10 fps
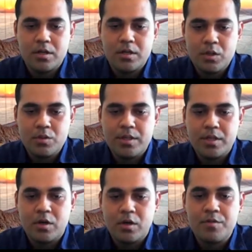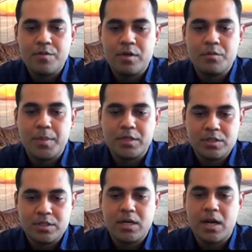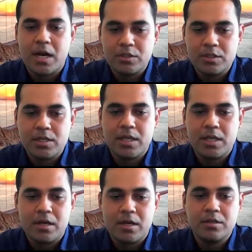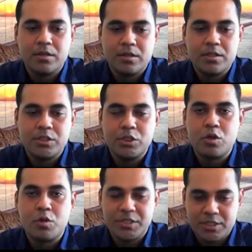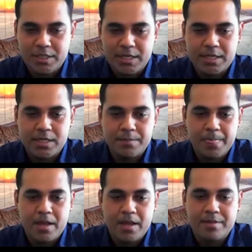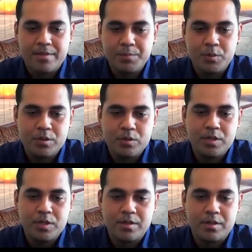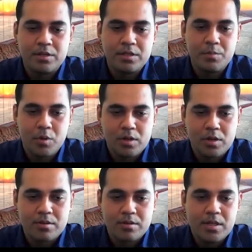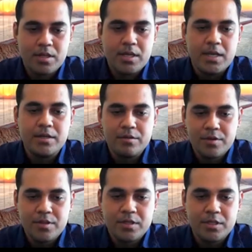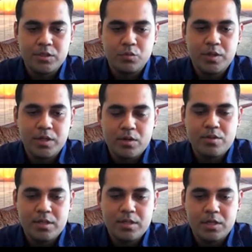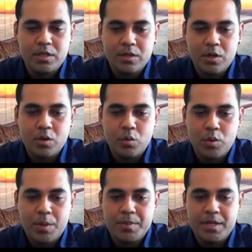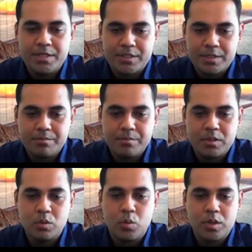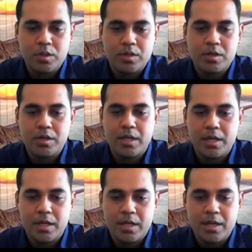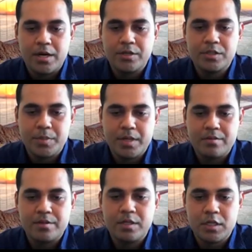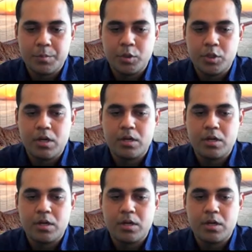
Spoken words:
using observed metallurgical, hydrological, and other geospatial data as inputs to these hydrological models. In this research, we are using the WebDHM, the Water and Energy-Based Distributed